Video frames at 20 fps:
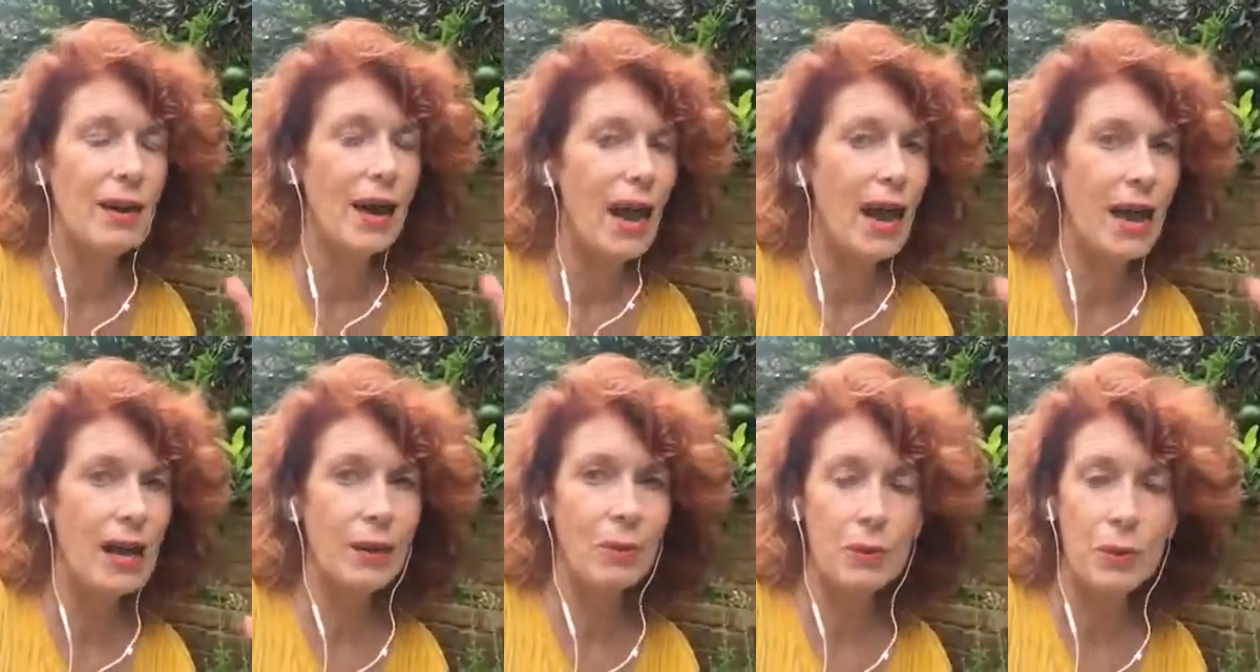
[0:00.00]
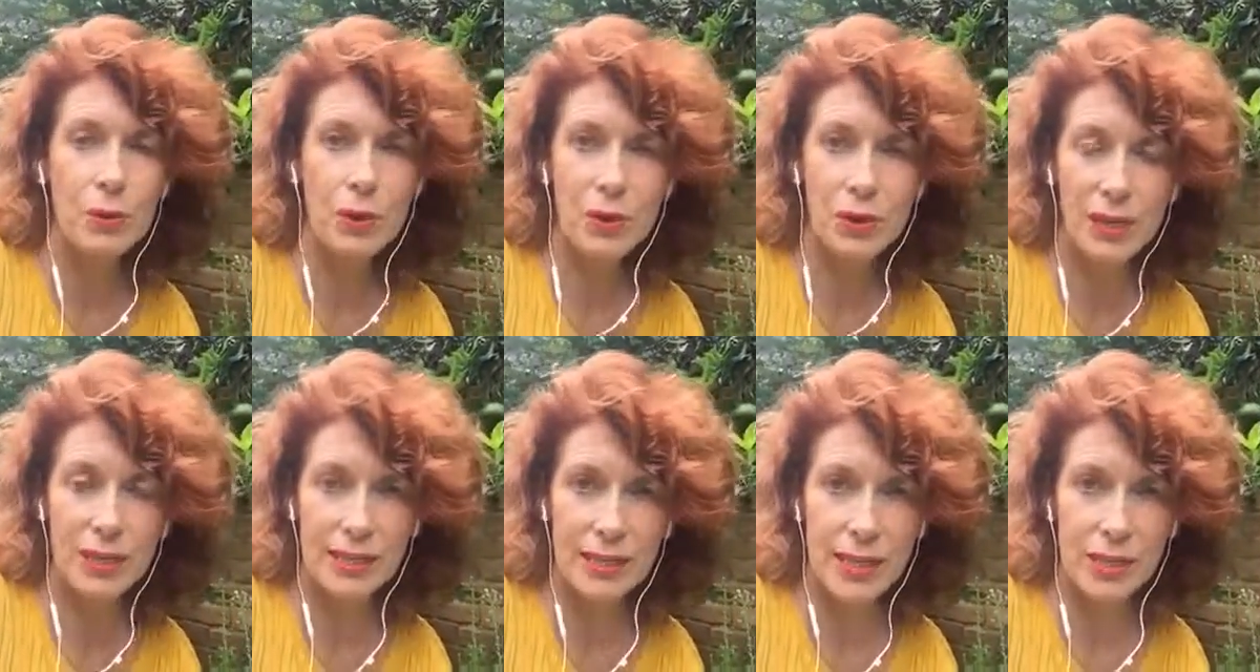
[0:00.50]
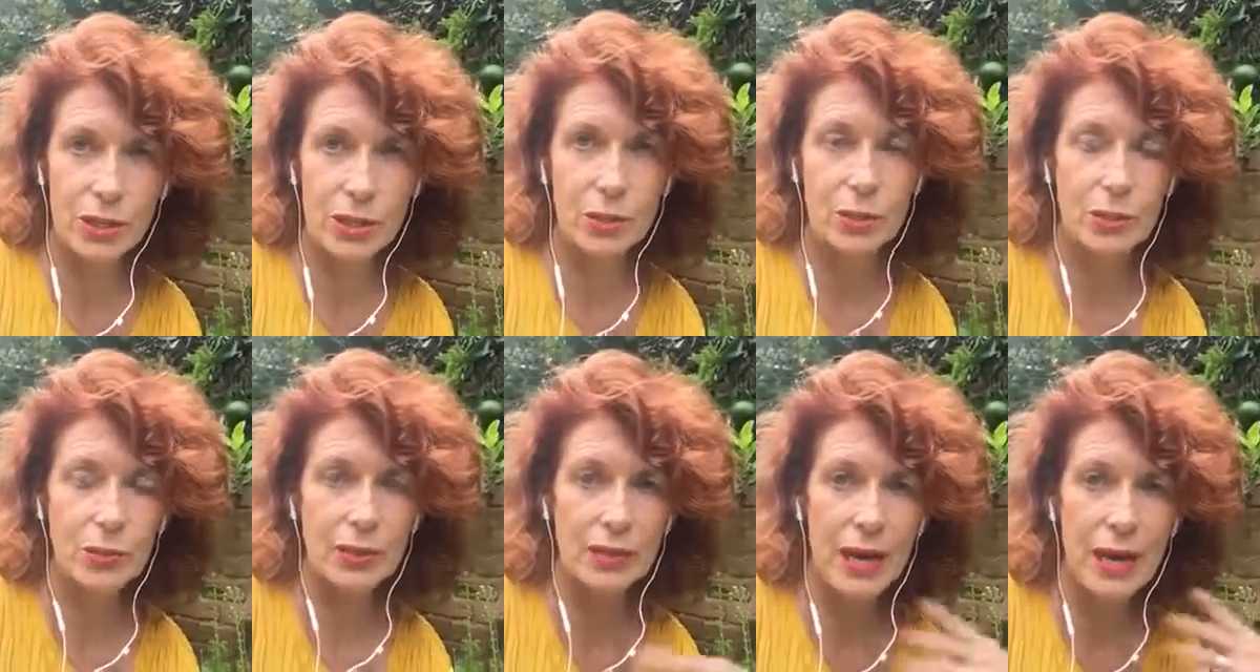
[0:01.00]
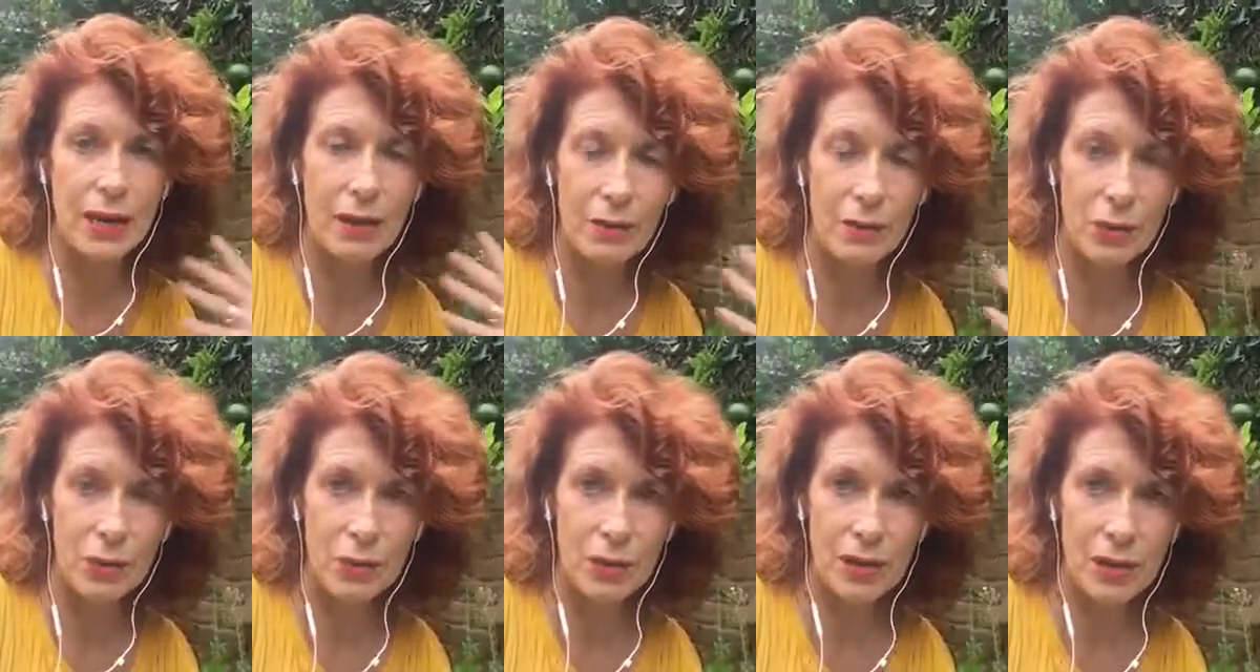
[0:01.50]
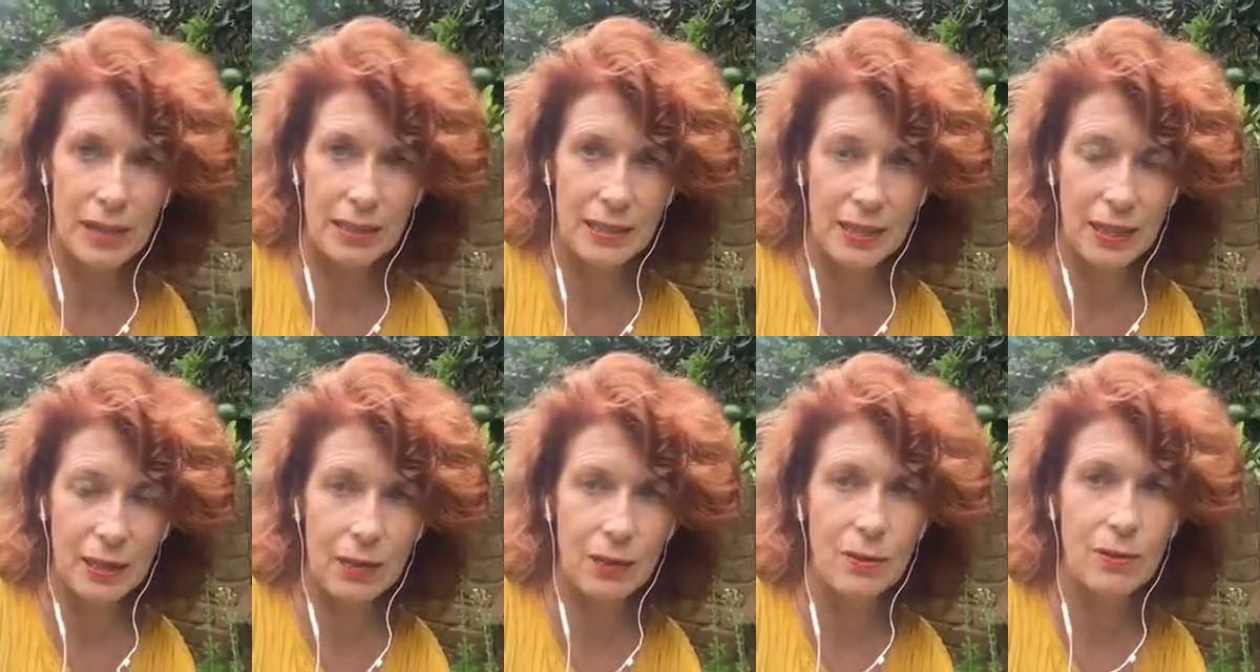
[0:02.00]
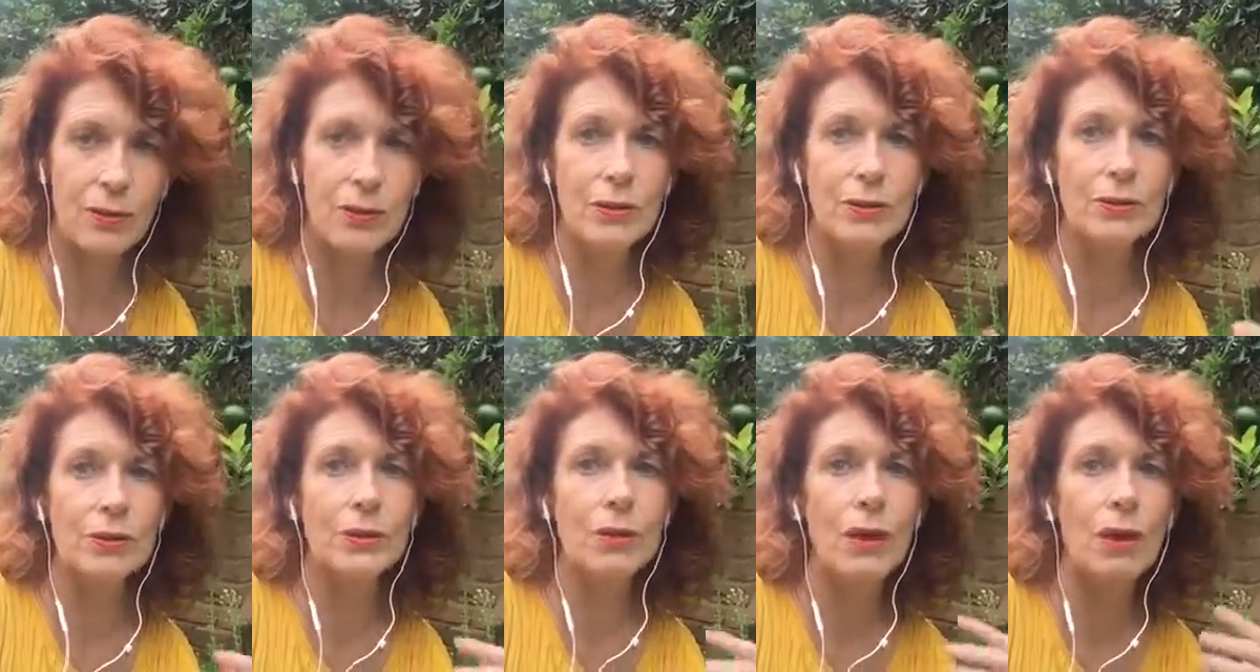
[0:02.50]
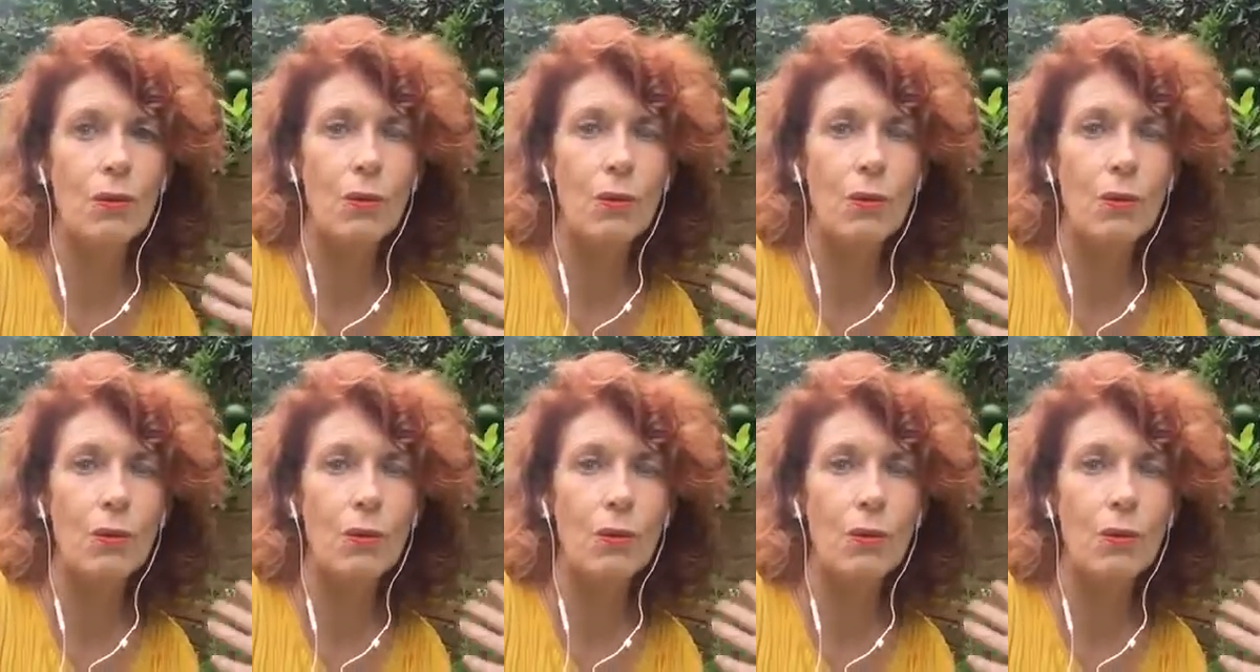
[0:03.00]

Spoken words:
how do we organize our chores? How do we organize our clothes?